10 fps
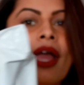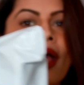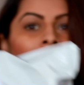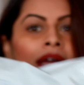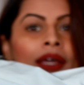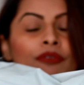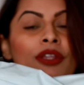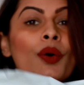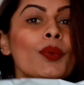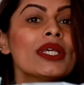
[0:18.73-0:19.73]
and
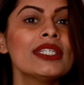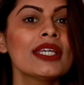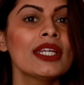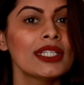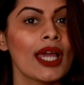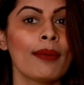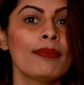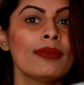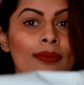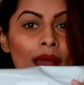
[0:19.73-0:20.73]
without wasting any
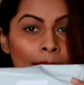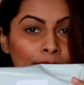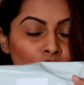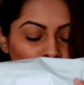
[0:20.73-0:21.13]
time i'm